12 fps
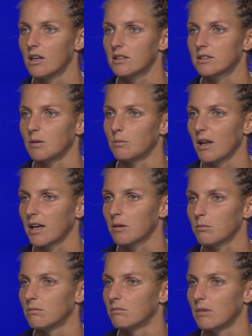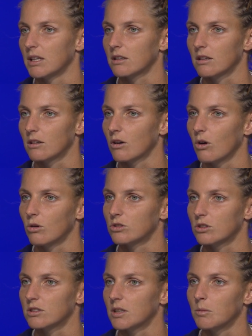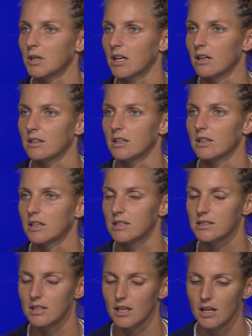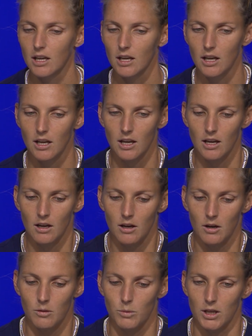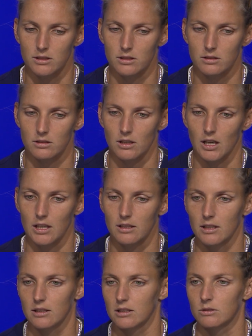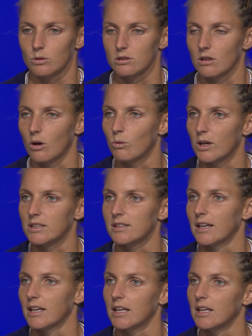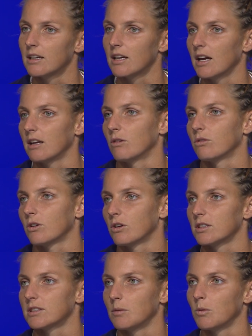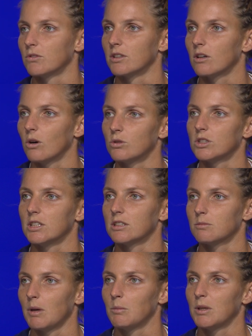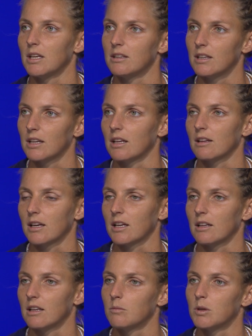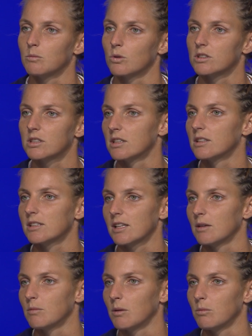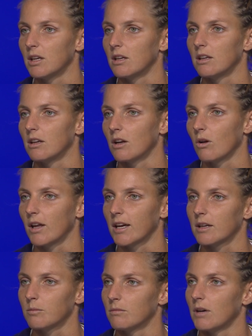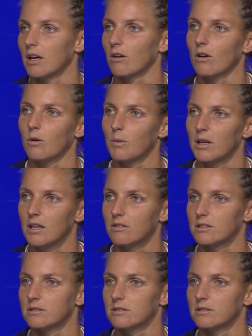some like mental coach or somebody, I think there is. But I think this was always like here. And of course, some of the coaches, maybe they take it like a little bit more seriously. Maybe, you know, like, I don't know, many,